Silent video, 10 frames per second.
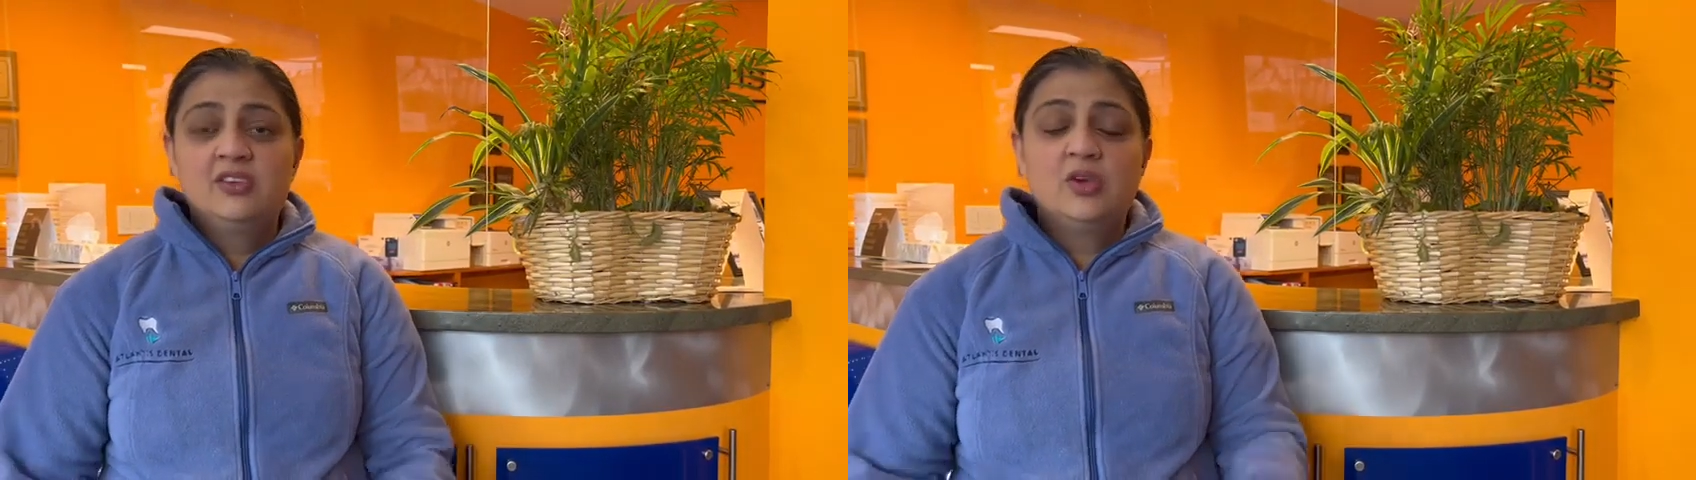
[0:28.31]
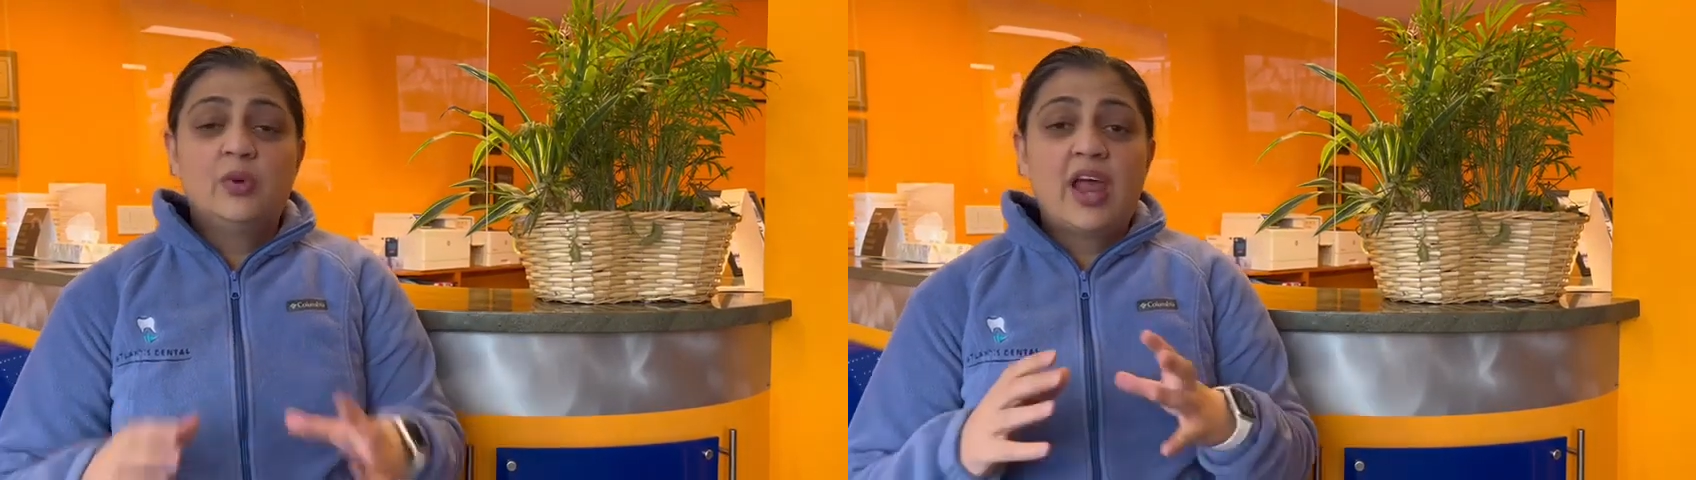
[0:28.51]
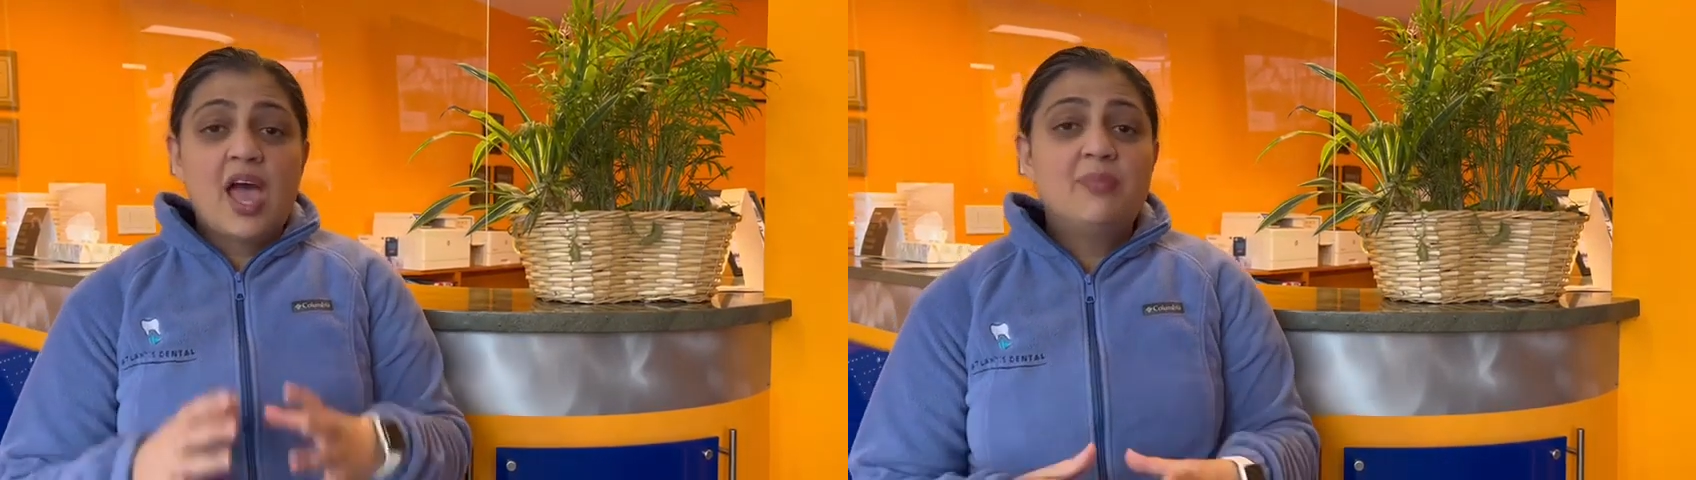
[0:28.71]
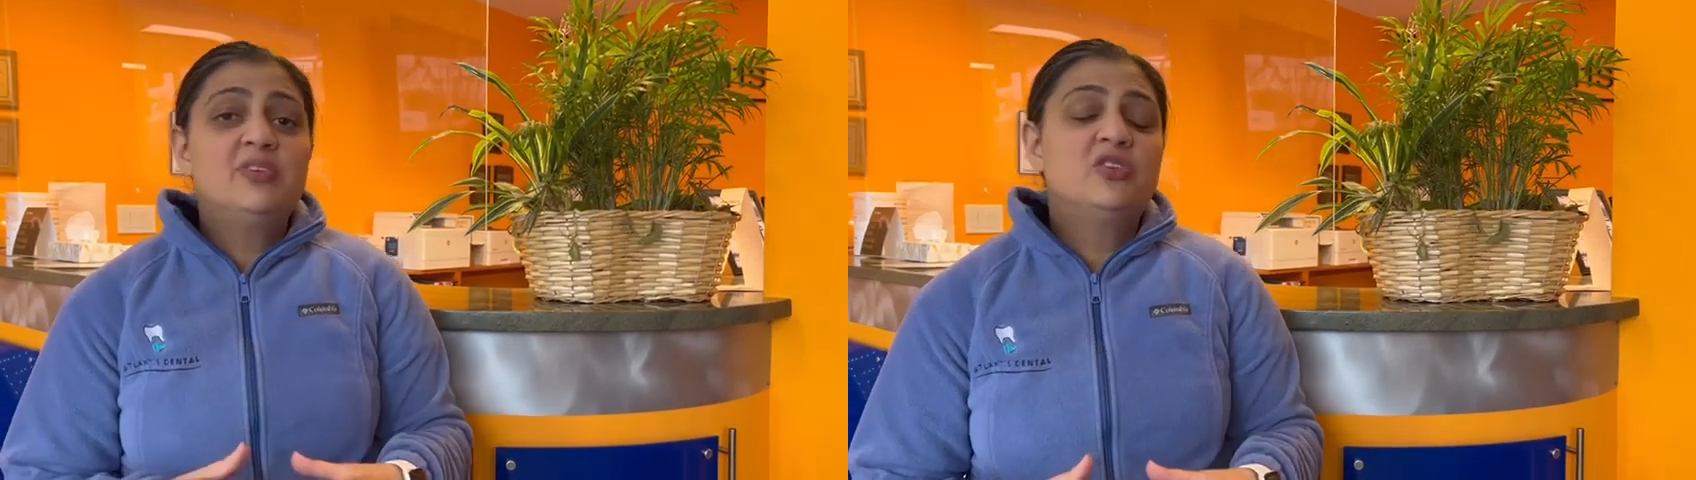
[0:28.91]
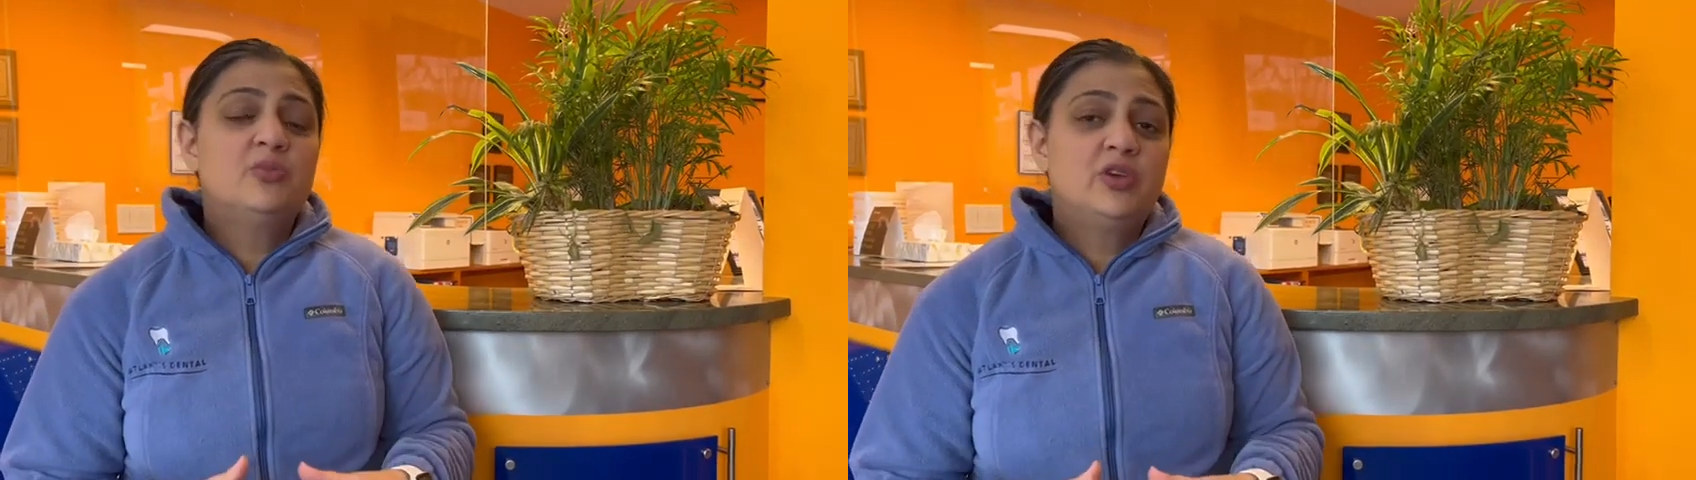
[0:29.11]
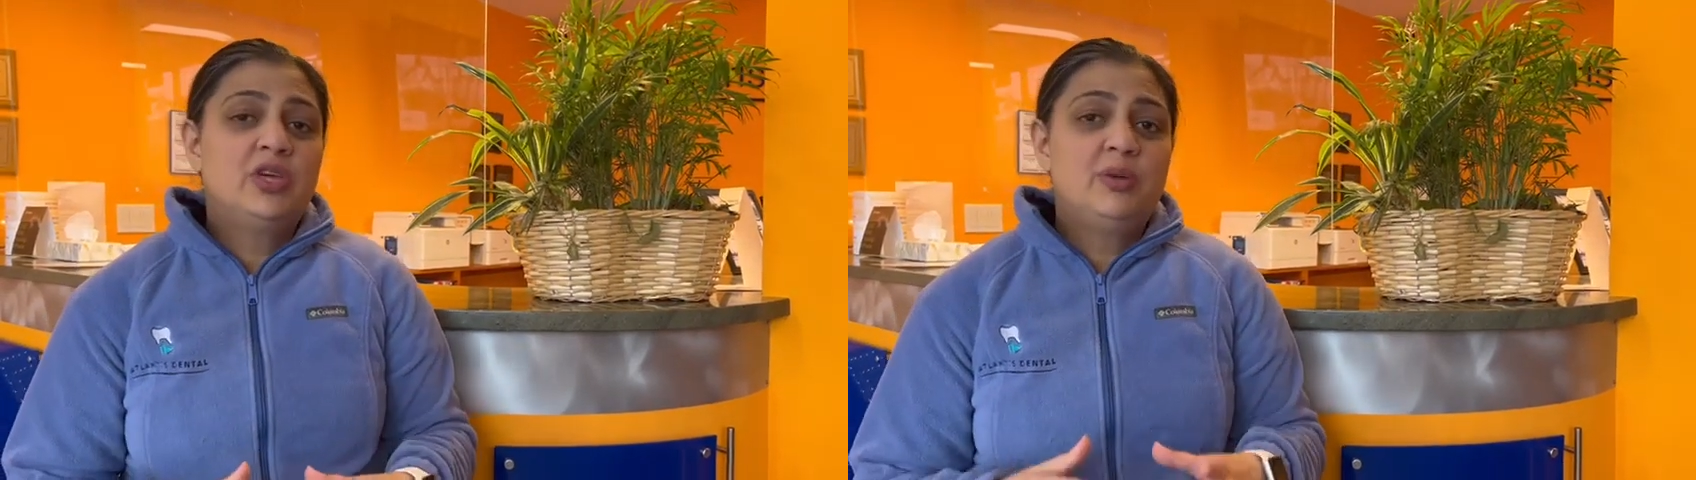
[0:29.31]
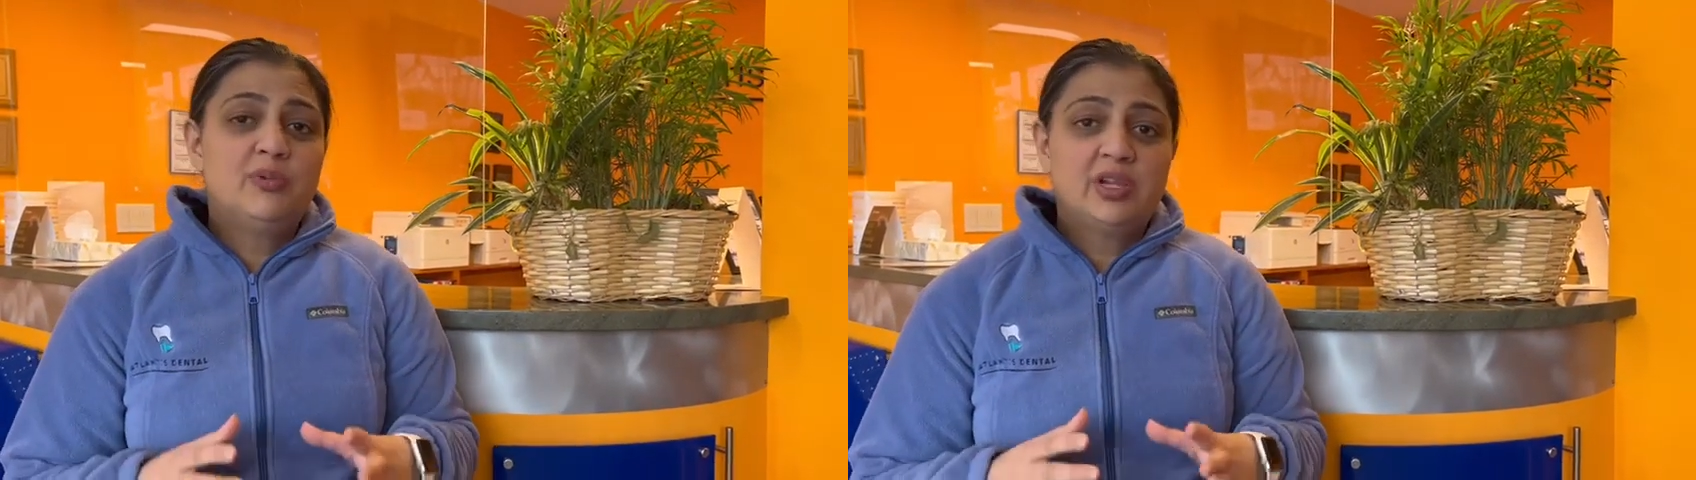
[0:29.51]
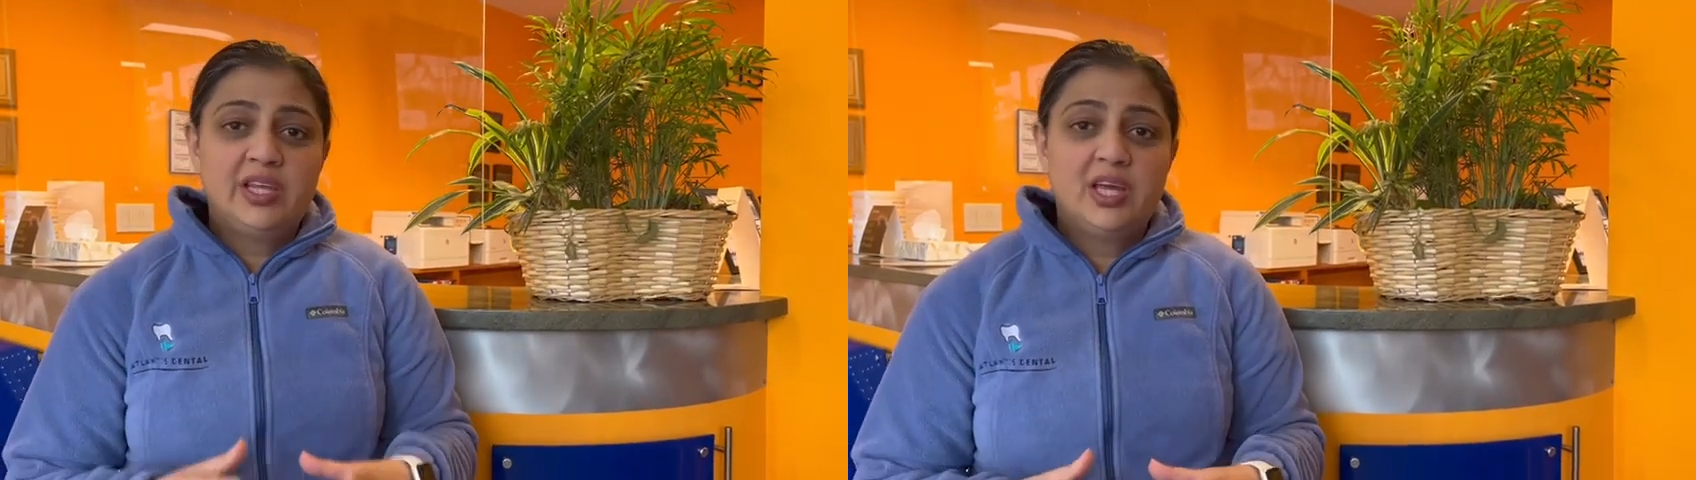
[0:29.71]
See, what happens is when you keep
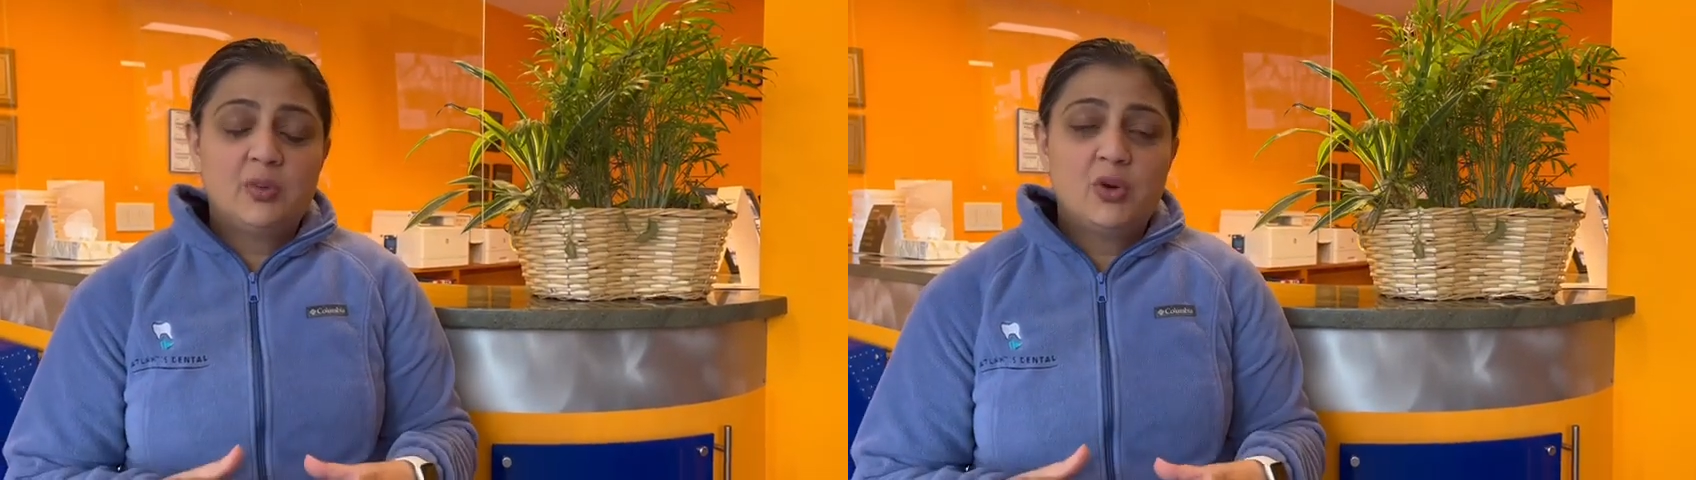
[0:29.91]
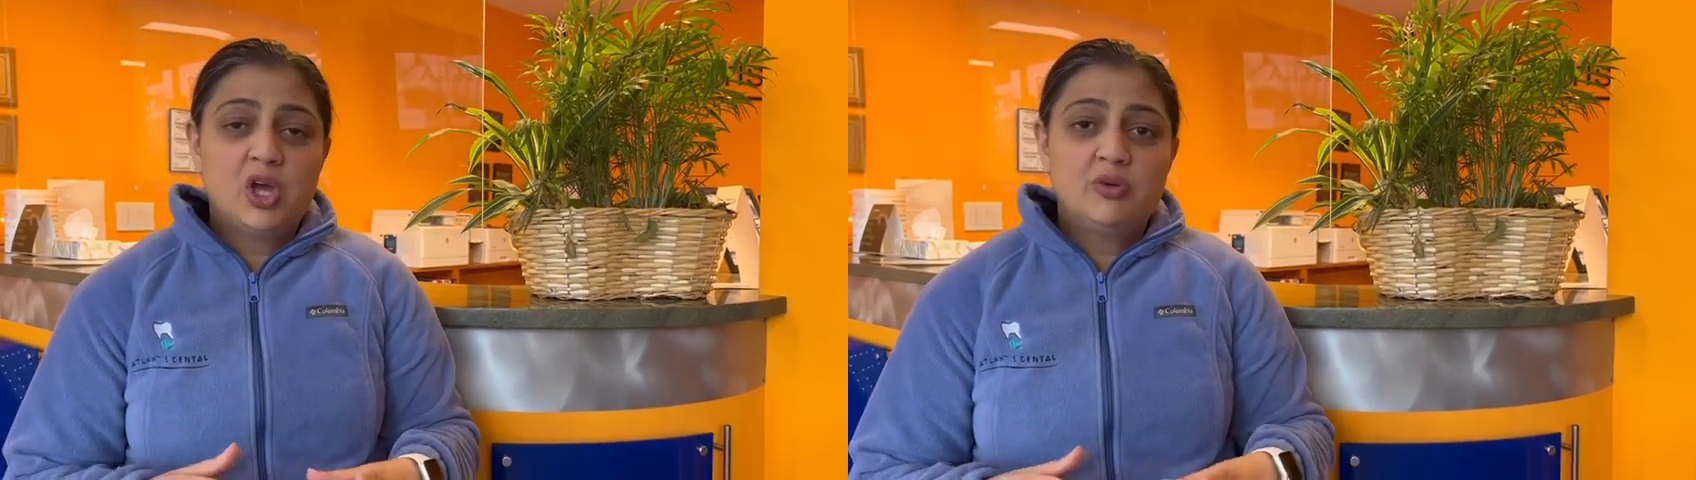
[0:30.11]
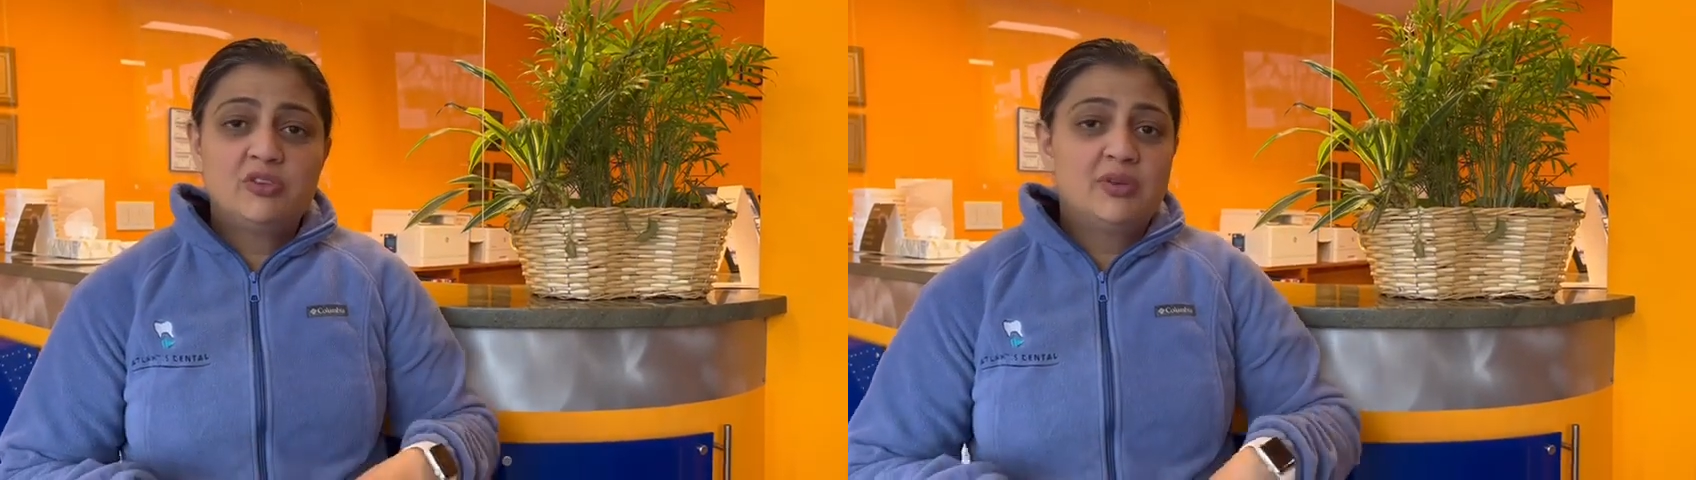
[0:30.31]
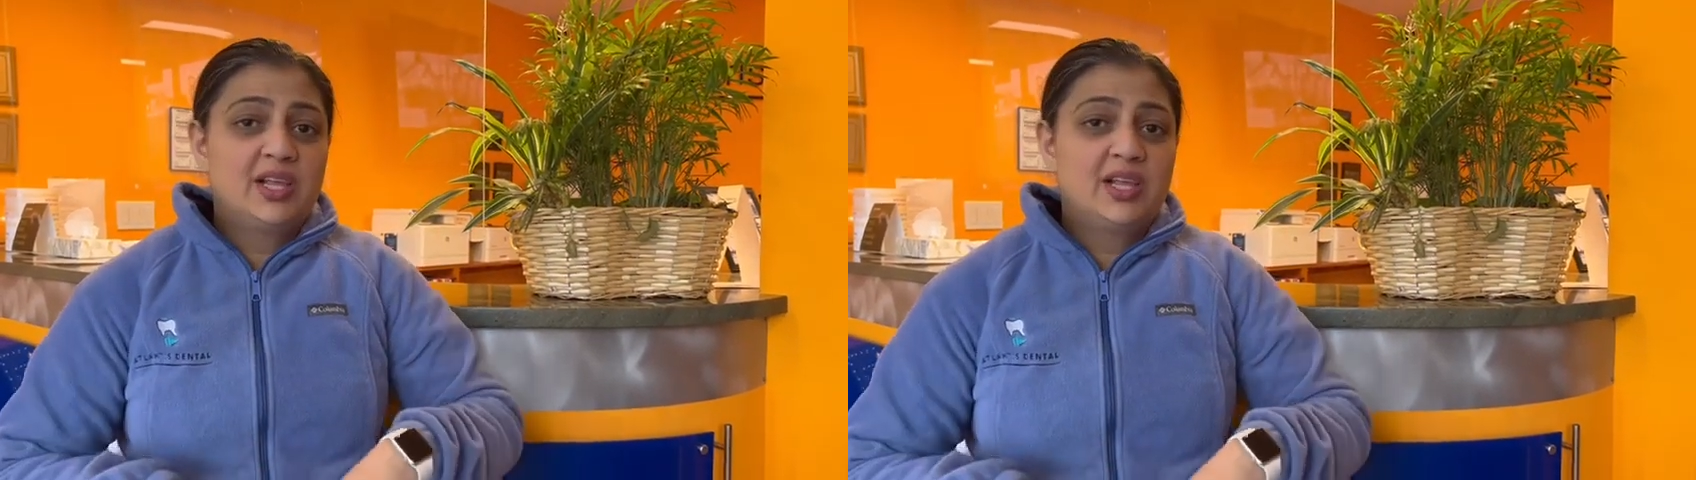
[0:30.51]
your cleaning appointments,